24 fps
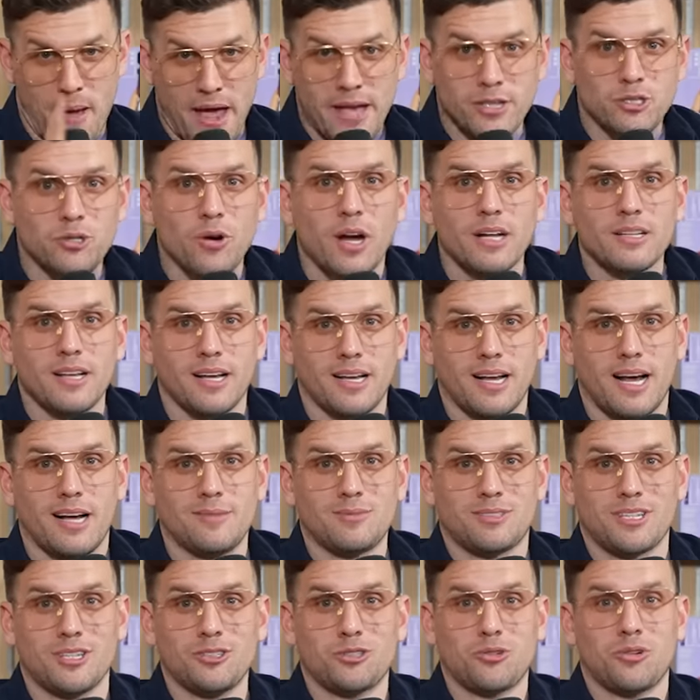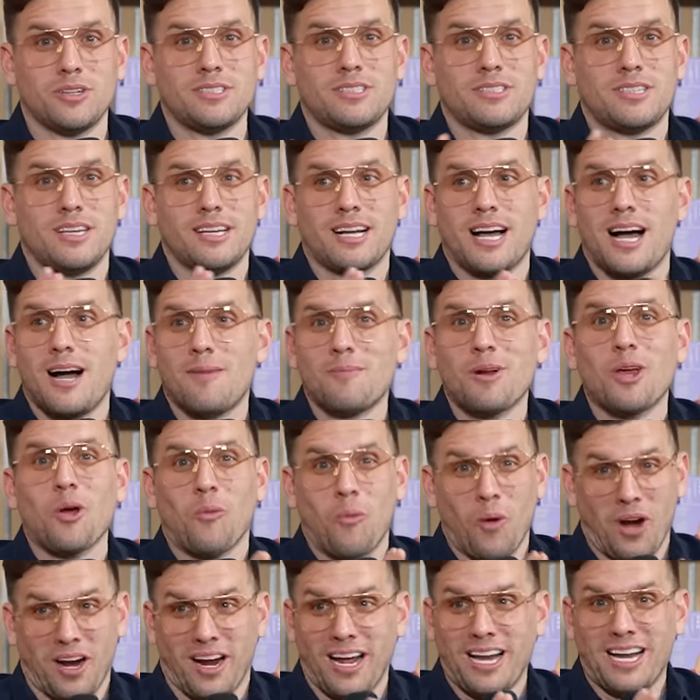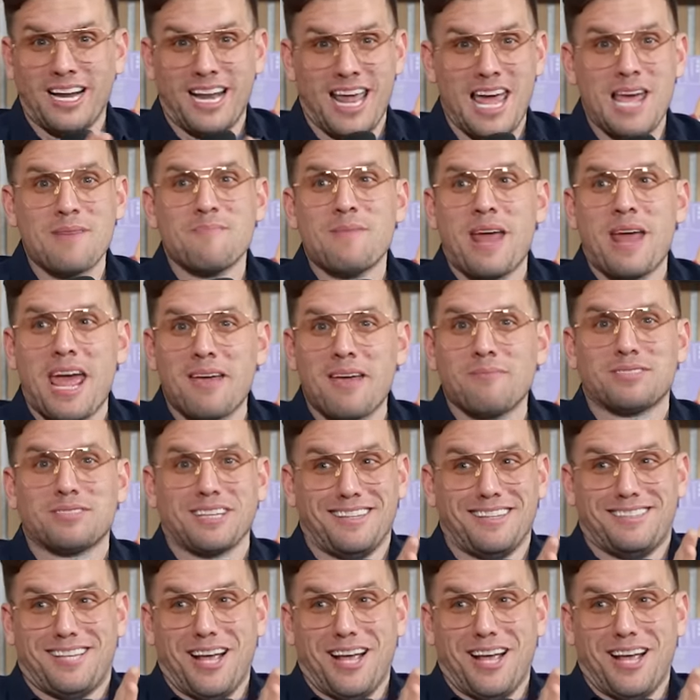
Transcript: patreon.com slash chris d comedy we're going to name names and